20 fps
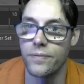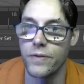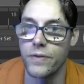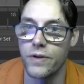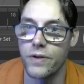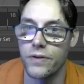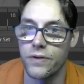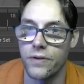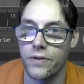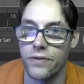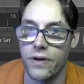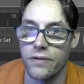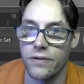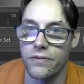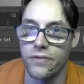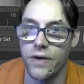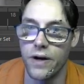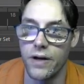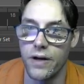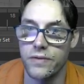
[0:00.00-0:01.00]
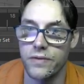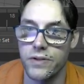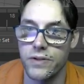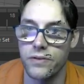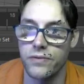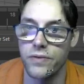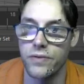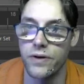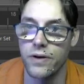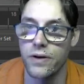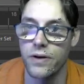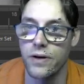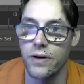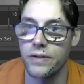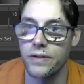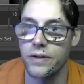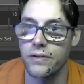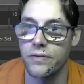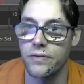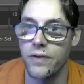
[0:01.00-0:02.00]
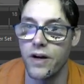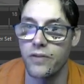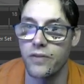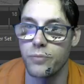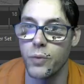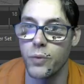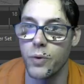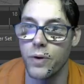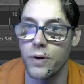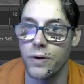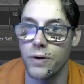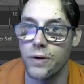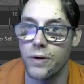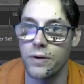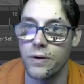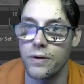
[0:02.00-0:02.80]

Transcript: So I've got 5 so far. I need 5 more.